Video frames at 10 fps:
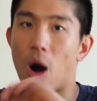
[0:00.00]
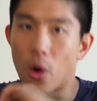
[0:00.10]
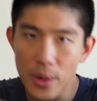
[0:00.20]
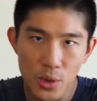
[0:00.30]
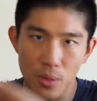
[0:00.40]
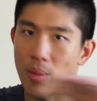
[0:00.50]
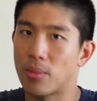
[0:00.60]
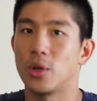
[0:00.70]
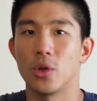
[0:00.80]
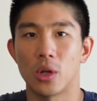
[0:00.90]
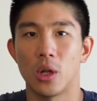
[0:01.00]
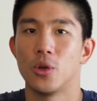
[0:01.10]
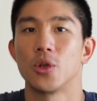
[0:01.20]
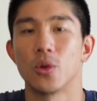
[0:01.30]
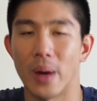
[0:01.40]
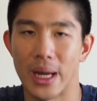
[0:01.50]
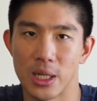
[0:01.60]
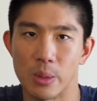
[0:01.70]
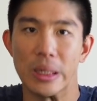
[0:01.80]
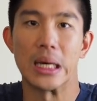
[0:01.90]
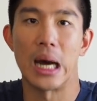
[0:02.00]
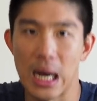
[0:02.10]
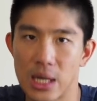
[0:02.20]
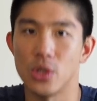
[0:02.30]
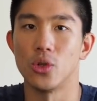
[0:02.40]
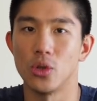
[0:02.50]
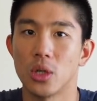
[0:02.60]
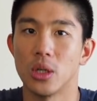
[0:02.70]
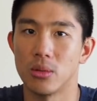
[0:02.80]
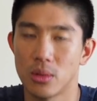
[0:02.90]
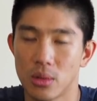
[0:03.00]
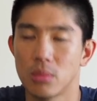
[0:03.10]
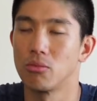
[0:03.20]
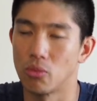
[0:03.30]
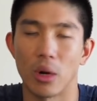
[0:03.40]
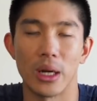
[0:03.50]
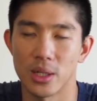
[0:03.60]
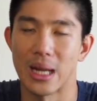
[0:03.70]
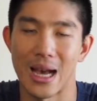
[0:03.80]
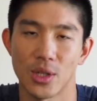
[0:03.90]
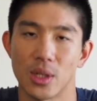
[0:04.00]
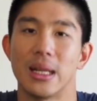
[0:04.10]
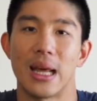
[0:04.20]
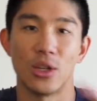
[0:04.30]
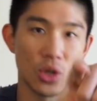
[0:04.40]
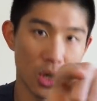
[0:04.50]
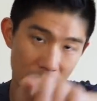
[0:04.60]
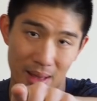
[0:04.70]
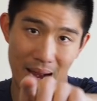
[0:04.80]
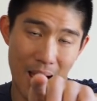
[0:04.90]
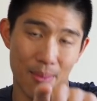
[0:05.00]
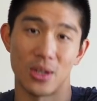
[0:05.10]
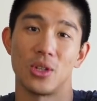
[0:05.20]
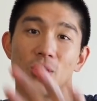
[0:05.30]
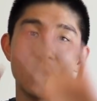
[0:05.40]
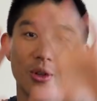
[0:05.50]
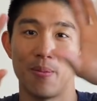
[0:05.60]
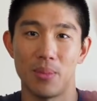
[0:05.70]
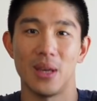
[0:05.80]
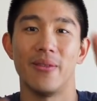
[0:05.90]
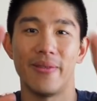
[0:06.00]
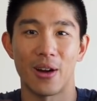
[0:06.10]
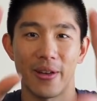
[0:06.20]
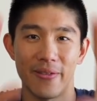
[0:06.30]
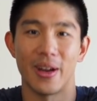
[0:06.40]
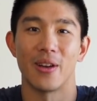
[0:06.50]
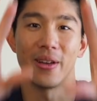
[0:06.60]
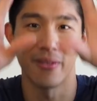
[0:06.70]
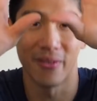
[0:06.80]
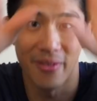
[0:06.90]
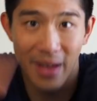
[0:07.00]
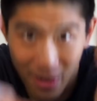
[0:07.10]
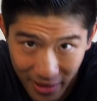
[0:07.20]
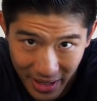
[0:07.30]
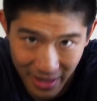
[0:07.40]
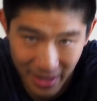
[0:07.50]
always remember you close your wings because you could run into an accident, and I don't want that happening to you. So be very, very, very